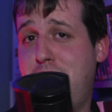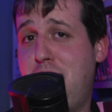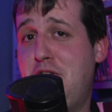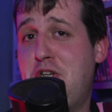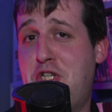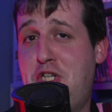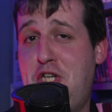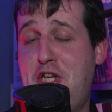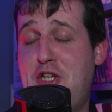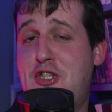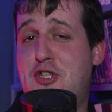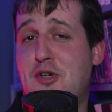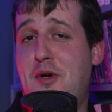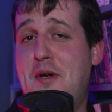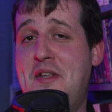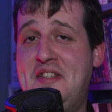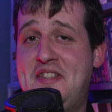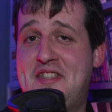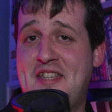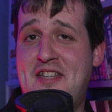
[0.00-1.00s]
she
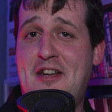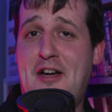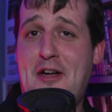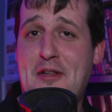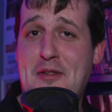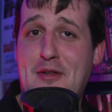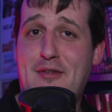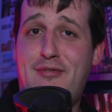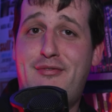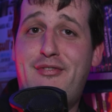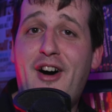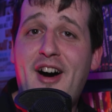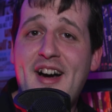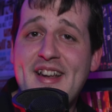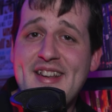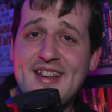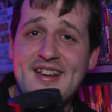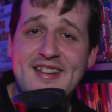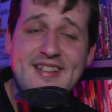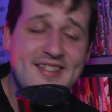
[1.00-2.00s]
joins in on the
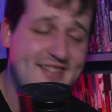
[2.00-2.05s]
fun.